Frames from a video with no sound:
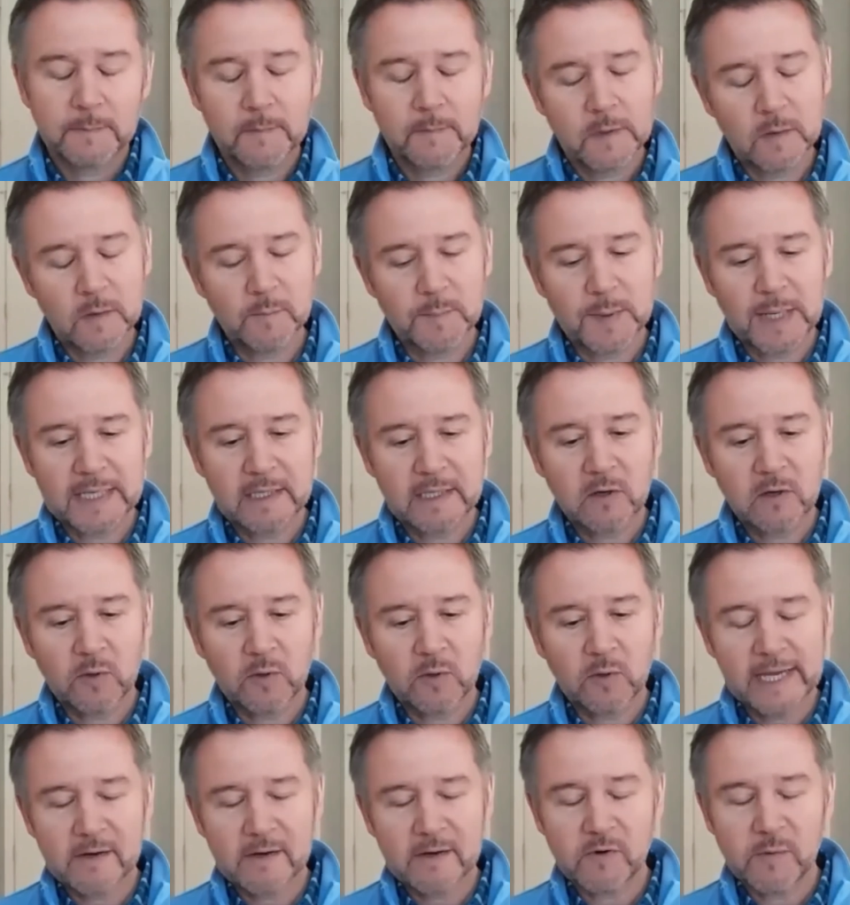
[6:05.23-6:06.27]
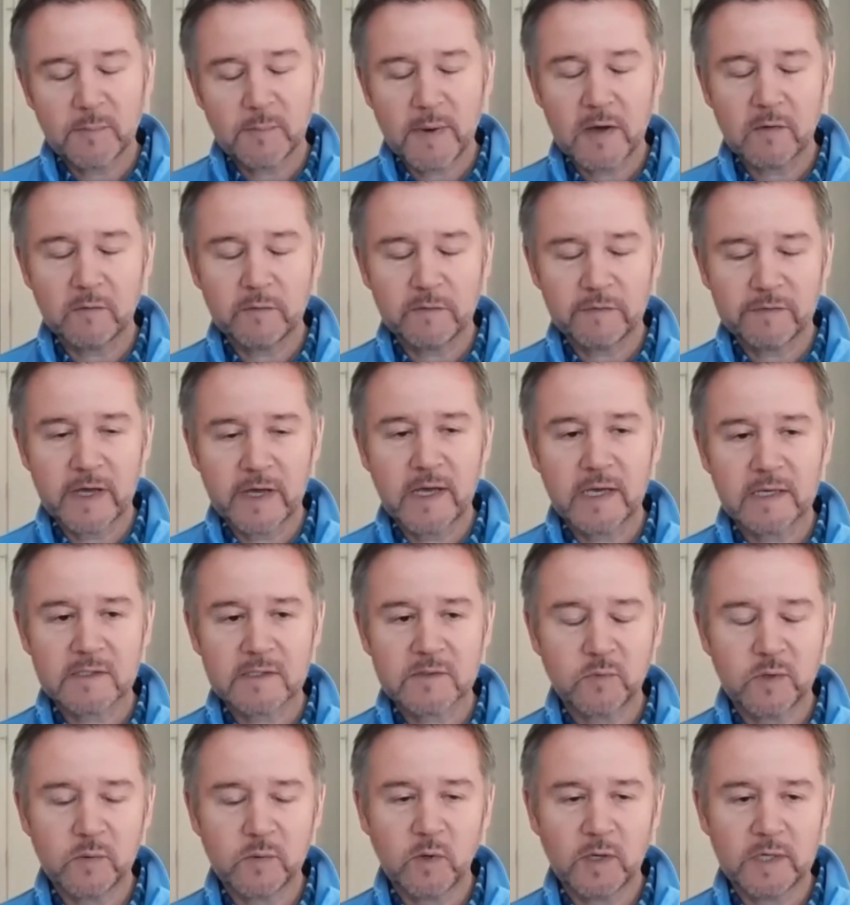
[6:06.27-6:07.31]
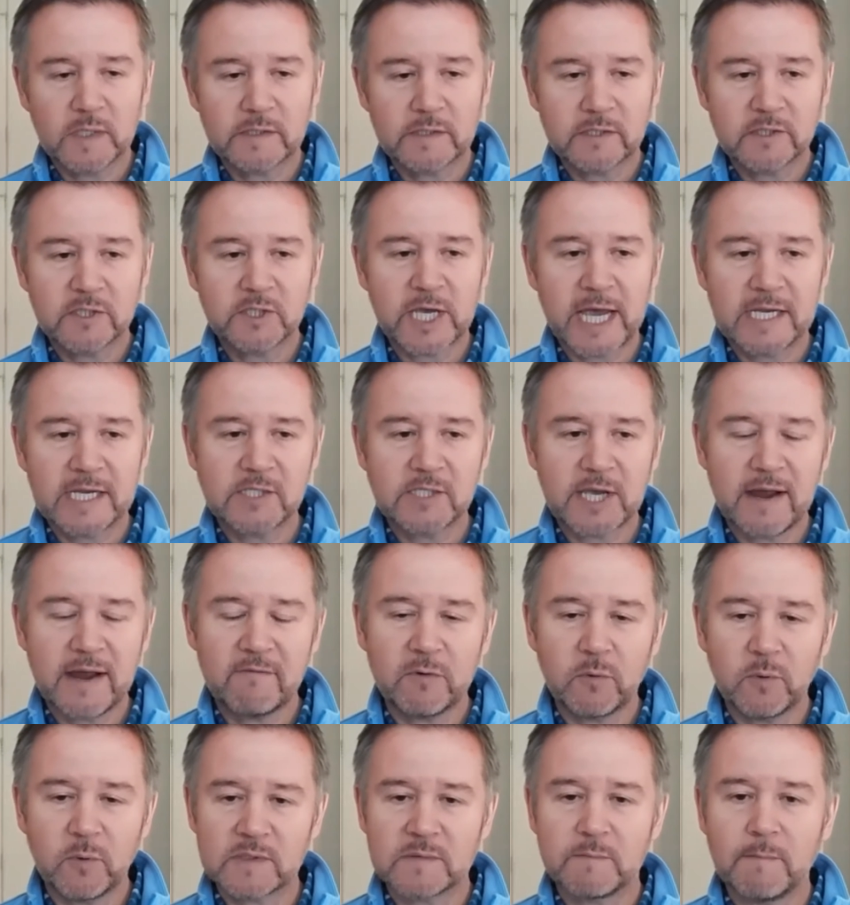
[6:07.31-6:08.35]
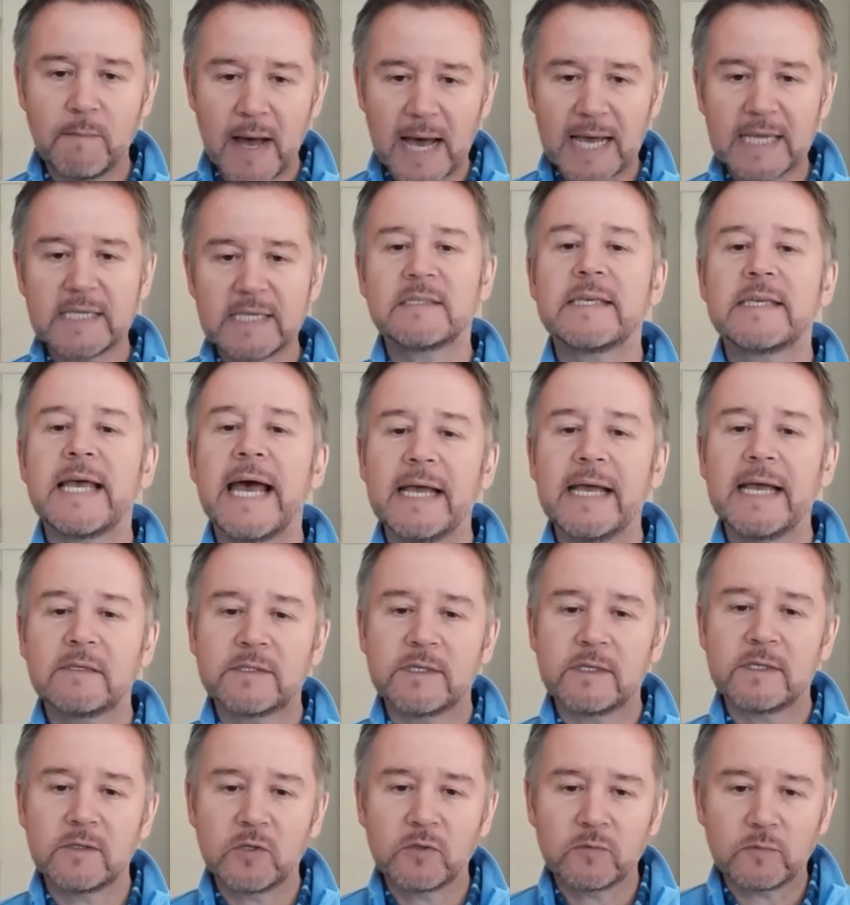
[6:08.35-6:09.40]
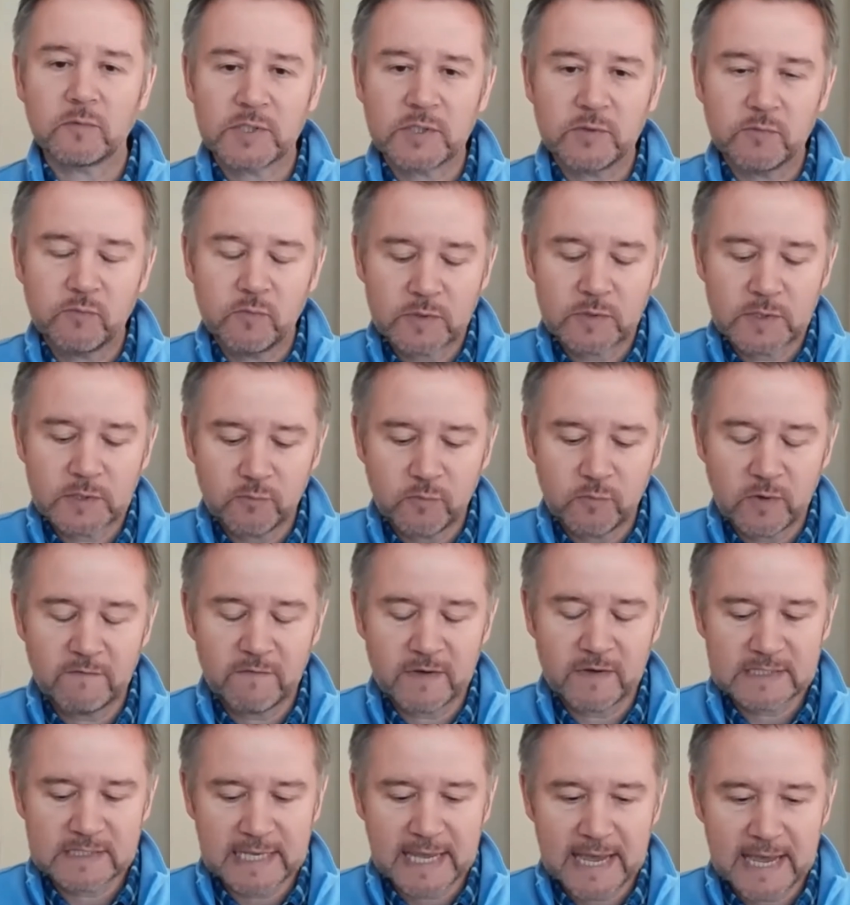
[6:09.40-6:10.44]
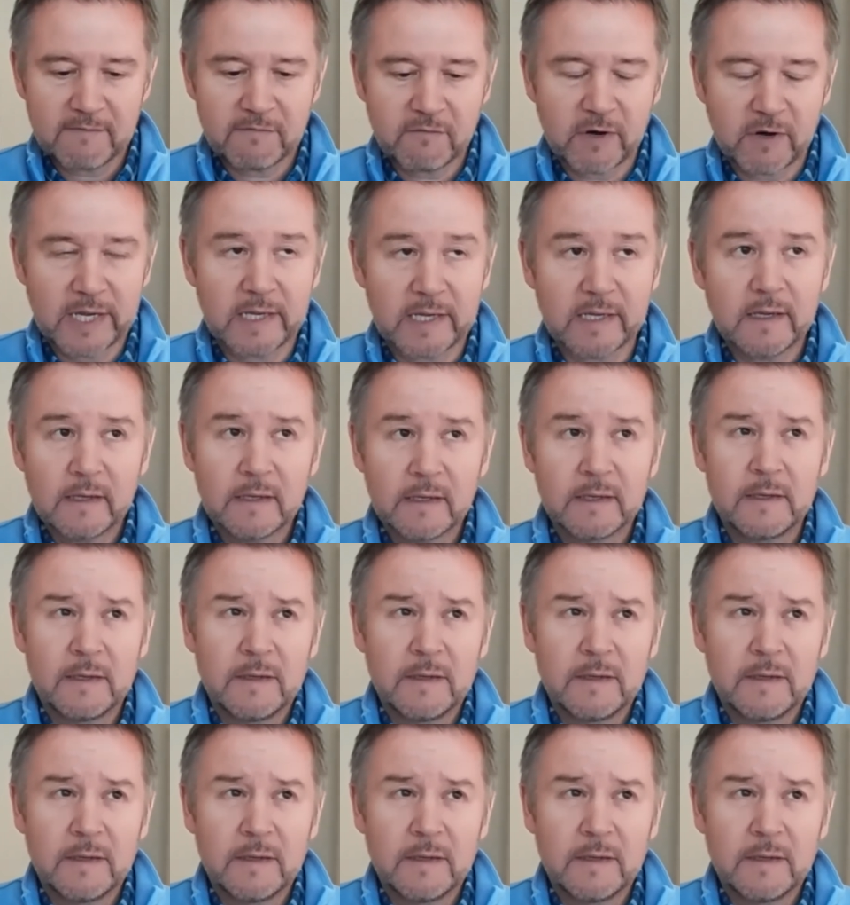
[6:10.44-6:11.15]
But by calling it remote first, we wanted to change everyone's mindset to look to revisit every